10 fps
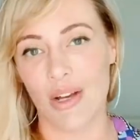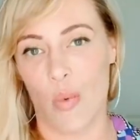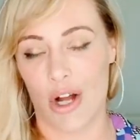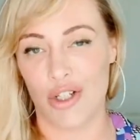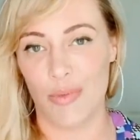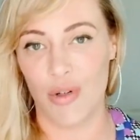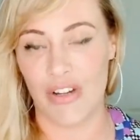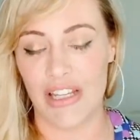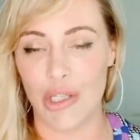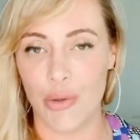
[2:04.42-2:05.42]
and watch a
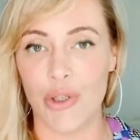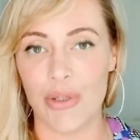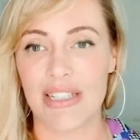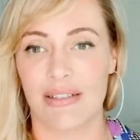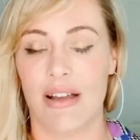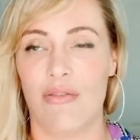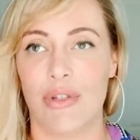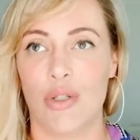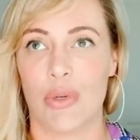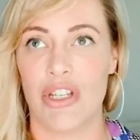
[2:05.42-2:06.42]
movie that you used to love
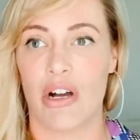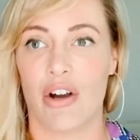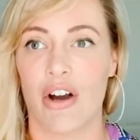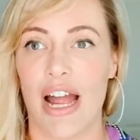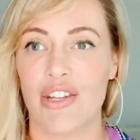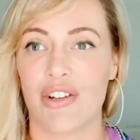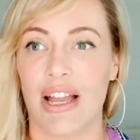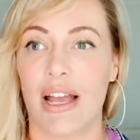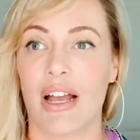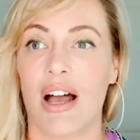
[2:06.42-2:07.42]
when you were younger and you're
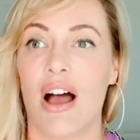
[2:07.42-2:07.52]
like,